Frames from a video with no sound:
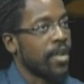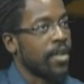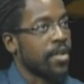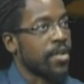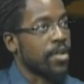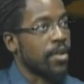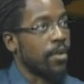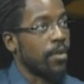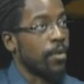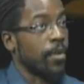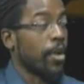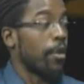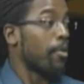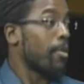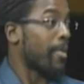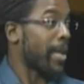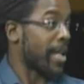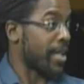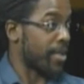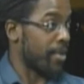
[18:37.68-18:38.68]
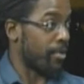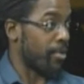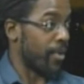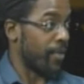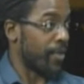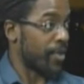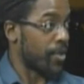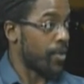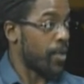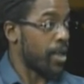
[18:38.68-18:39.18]
So going back to your
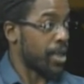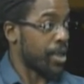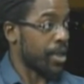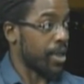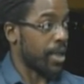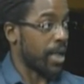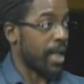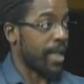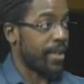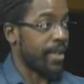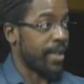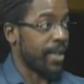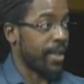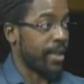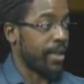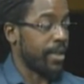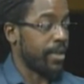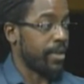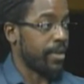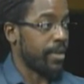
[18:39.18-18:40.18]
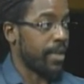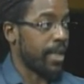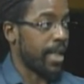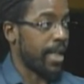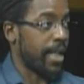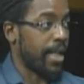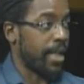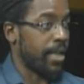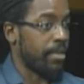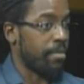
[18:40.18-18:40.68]
previous question, I think
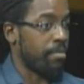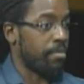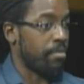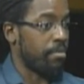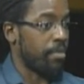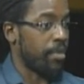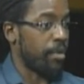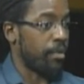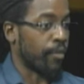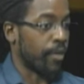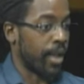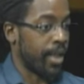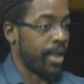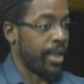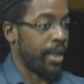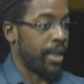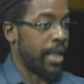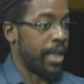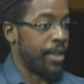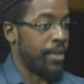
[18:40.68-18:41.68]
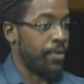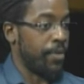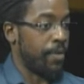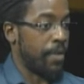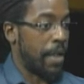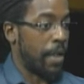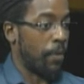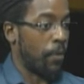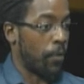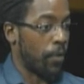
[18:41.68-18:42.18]
that the writing I do
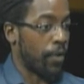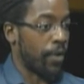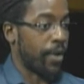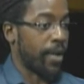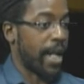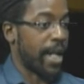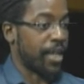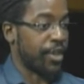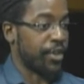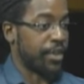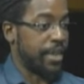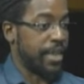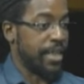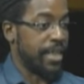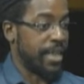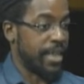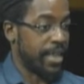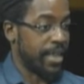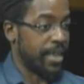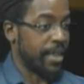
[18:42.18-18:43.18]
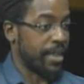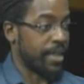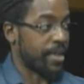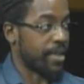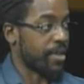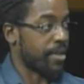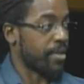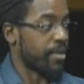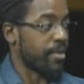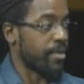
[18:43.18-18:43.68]
at work actually
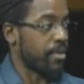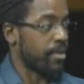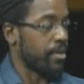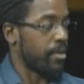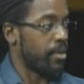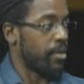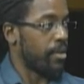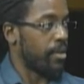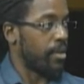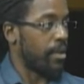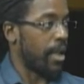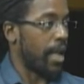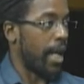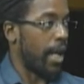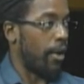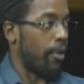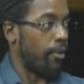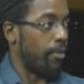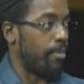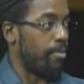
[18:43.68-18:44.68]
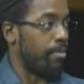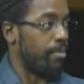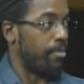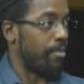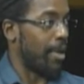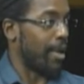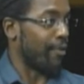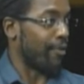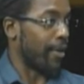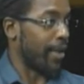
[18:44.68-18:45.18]
does help
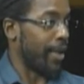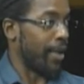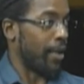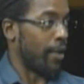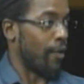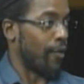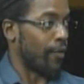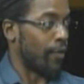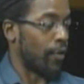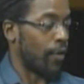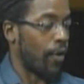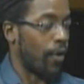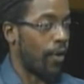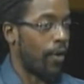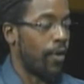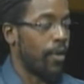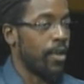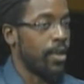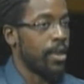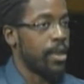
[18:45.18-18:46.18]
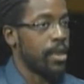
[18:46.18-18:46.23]
my writing overall,